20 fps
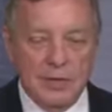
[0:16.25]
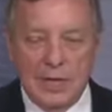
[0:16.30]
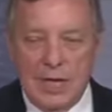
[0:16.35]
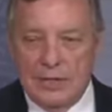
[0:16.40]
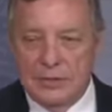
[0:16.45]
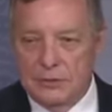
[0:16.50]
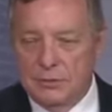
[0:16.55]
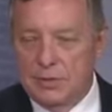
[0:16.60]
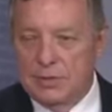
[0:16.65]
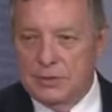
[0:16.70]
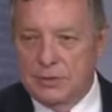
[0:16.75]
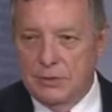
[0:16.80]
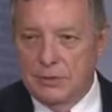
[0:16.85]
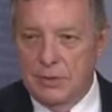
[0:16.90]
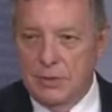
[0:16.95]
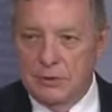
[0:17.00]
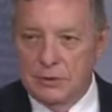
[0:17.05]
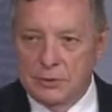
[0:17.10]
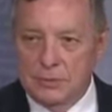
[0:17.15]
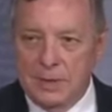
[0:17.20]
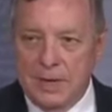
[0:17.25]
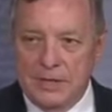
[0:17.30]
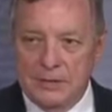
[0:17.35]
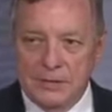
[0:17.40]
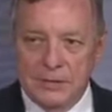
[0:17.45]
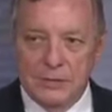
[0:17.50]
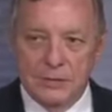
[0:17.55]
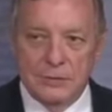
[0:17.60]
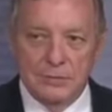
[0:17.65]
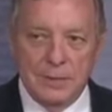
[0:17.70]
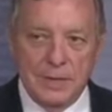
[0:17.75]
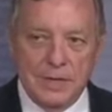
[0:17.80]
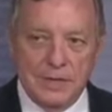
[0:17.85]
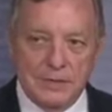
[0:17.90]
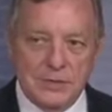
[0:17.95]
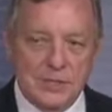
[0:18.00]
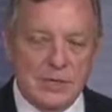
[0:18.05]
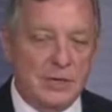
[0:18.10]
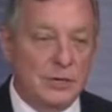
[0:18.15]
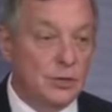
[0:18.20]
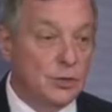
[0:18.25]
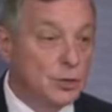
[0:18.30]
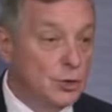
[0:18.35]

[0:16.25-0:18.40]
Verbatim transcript: as original co-sponsors by Senator